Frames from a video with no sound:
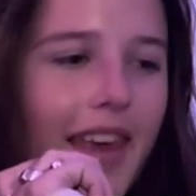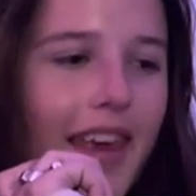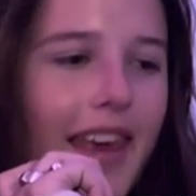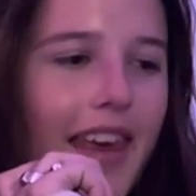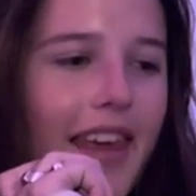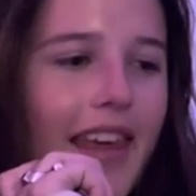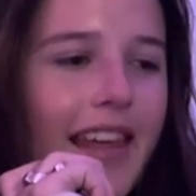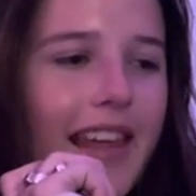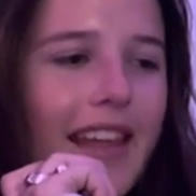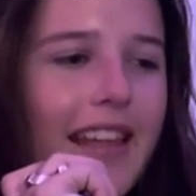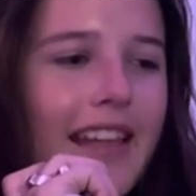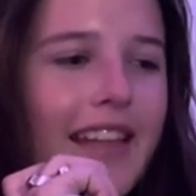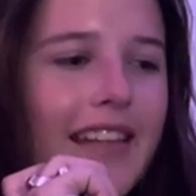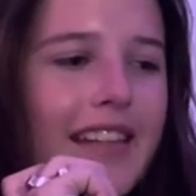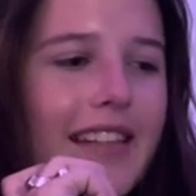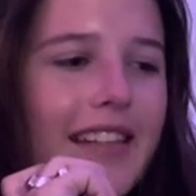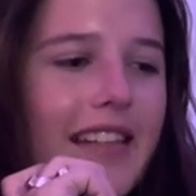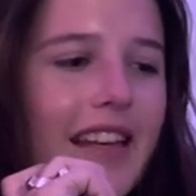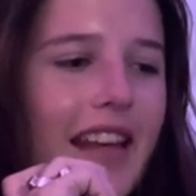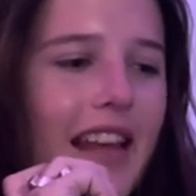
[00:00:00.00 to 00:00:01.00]

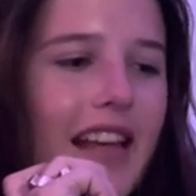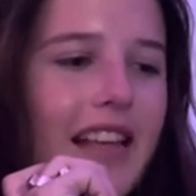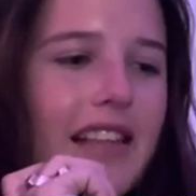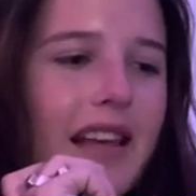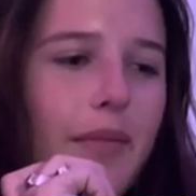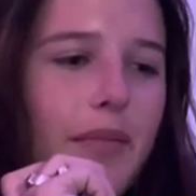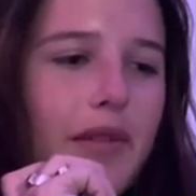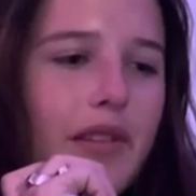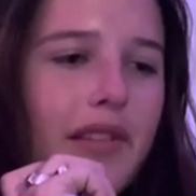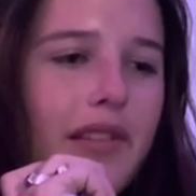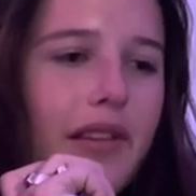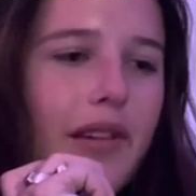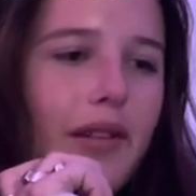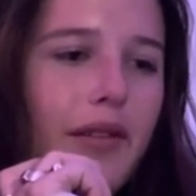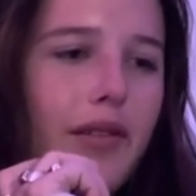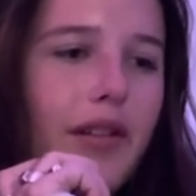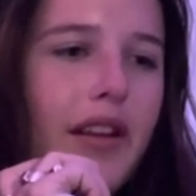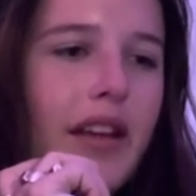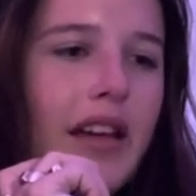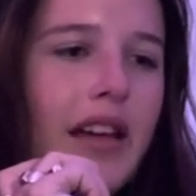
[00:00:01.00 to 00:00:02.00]
and today's
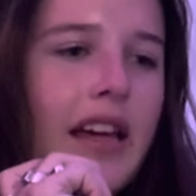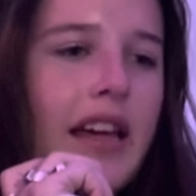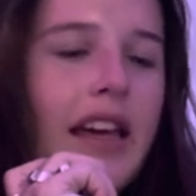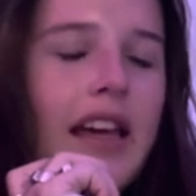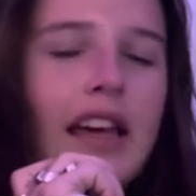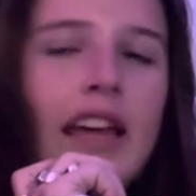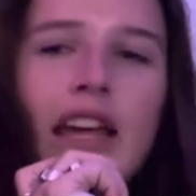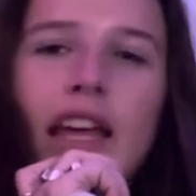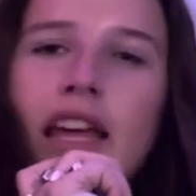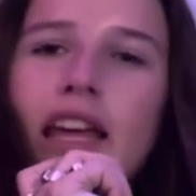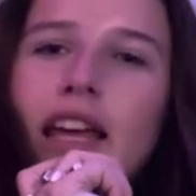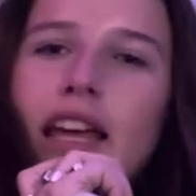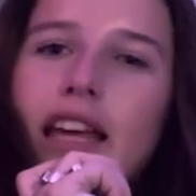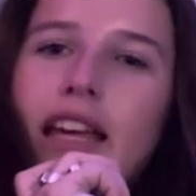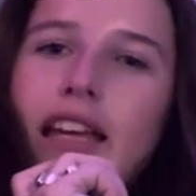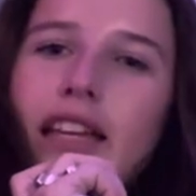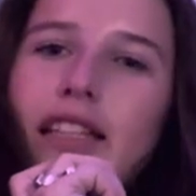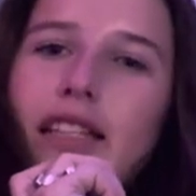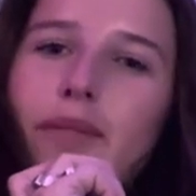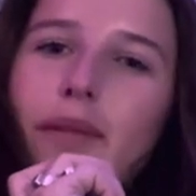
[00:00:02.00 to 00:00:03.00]
episode
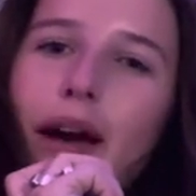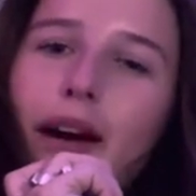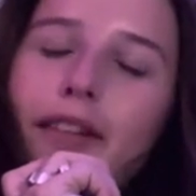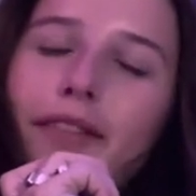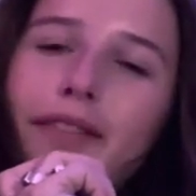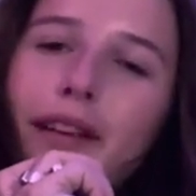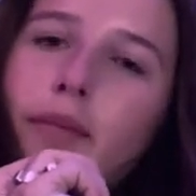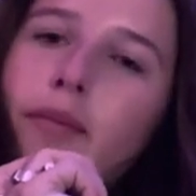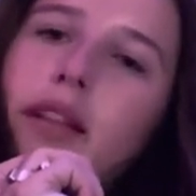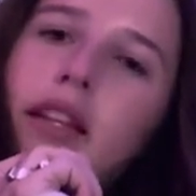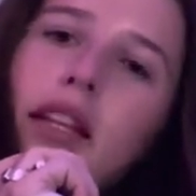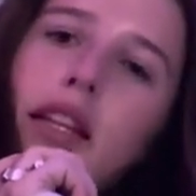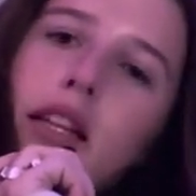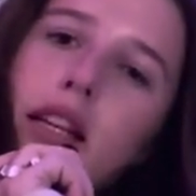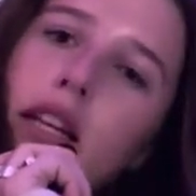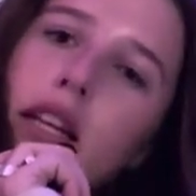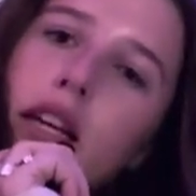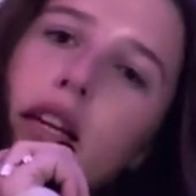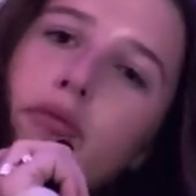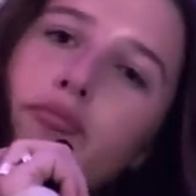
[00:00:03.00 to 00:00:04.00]
is about
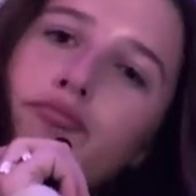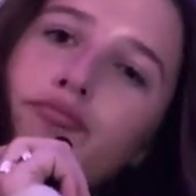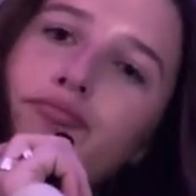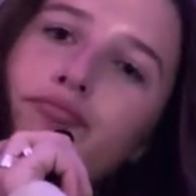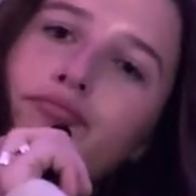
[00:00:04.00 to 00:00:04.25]
femininity.